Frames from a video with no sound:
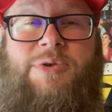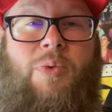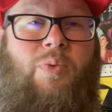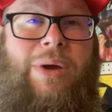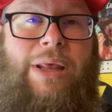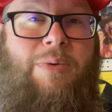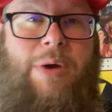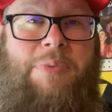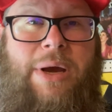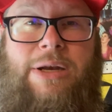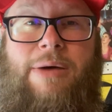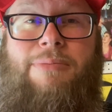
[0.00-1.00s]
So really, we
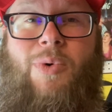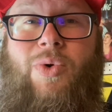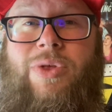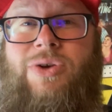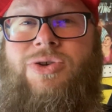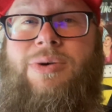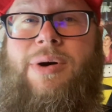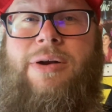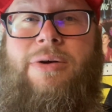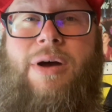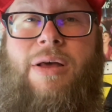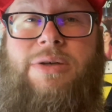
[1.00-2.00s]
picked up more than
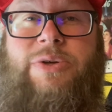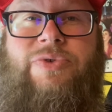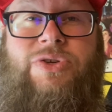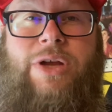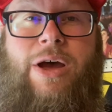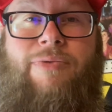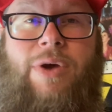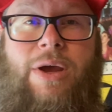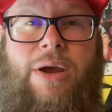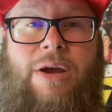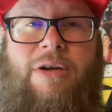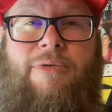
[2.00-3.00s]
$200 of stuff
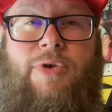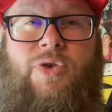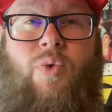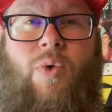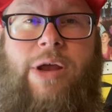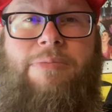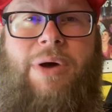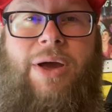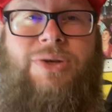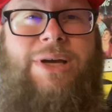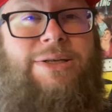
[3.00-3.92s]
for 20 bucks.